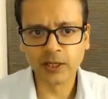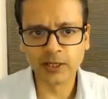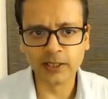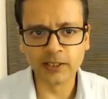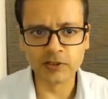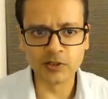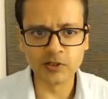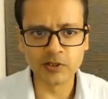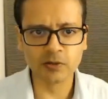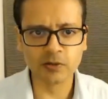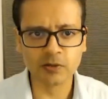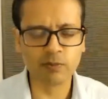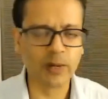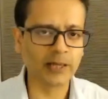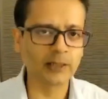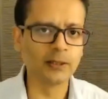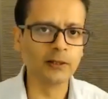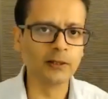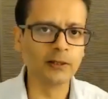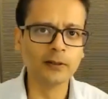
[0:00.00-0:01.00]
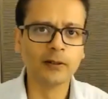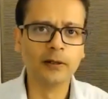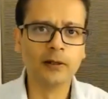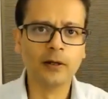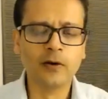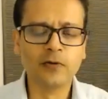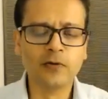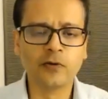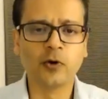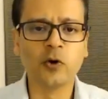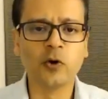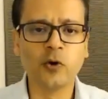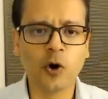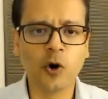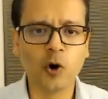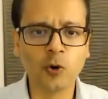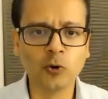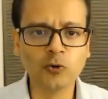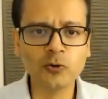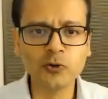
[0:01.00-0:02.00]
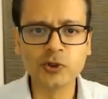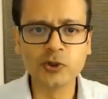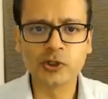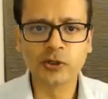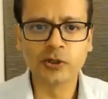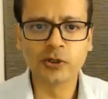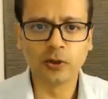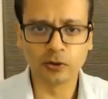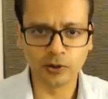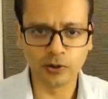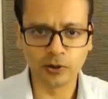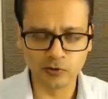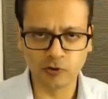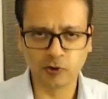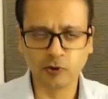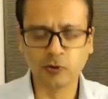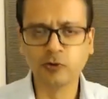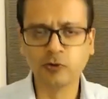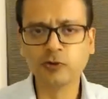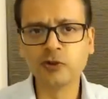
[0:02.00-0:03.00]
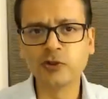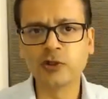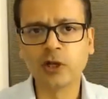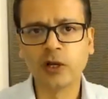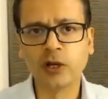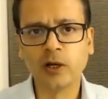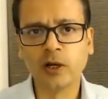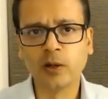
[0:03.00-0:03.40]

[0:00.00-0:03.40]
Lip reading: Is this a battle for who owns or controls